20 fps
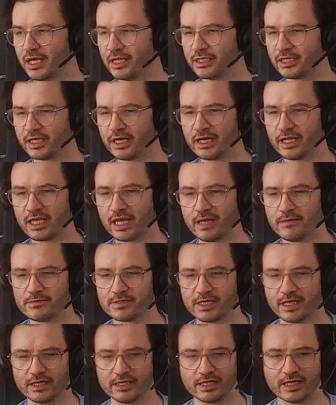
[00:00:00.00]
and the kind of
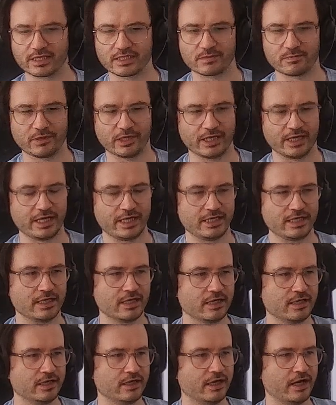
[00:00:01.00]
games that I like to play
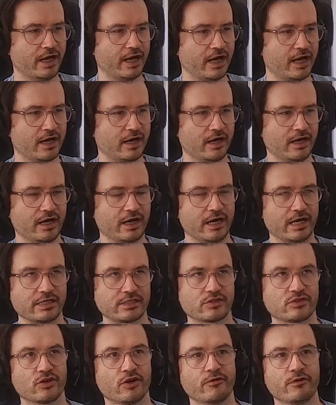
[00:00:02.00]
are
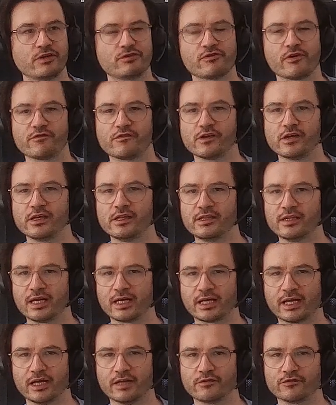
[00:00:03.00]
story driven. They
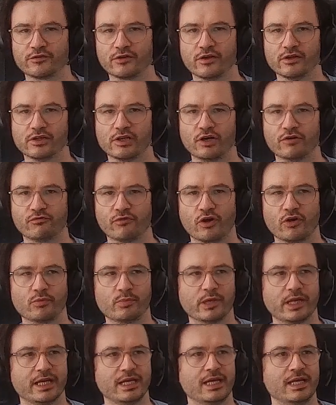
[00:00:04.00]
kind of got a lot of role
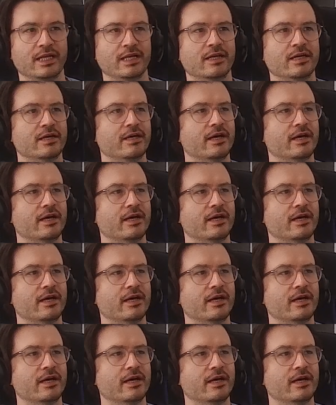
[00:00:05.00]
playing,